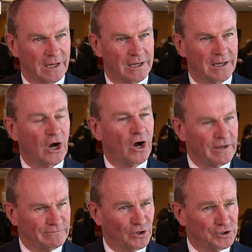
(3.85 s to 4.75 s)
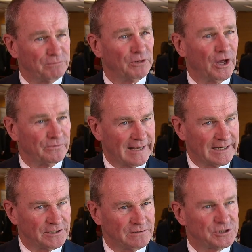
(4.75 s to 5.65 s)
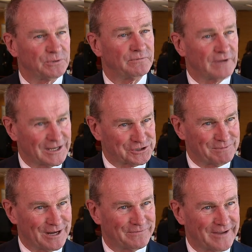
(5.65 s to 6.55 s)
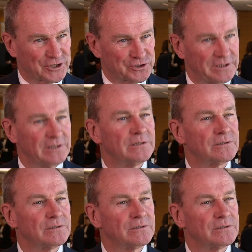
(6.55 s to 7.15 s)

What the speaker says: high volume, low value, to advanced manufacturing,